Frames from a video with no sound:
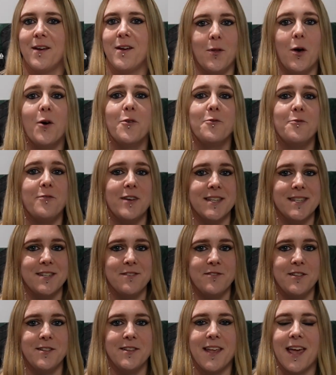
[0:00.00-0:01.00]
on
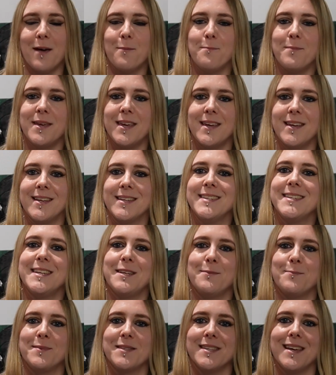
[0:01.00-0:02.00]
festival camping
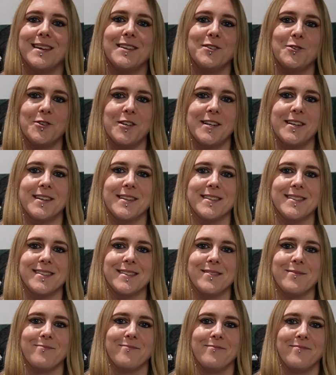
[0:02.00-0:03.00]
tips and
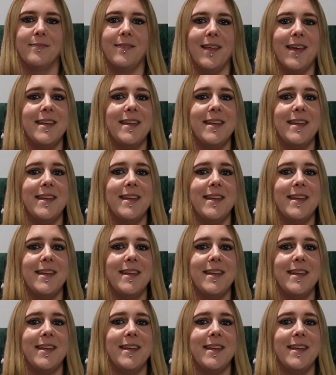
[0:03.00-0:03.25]
tricks.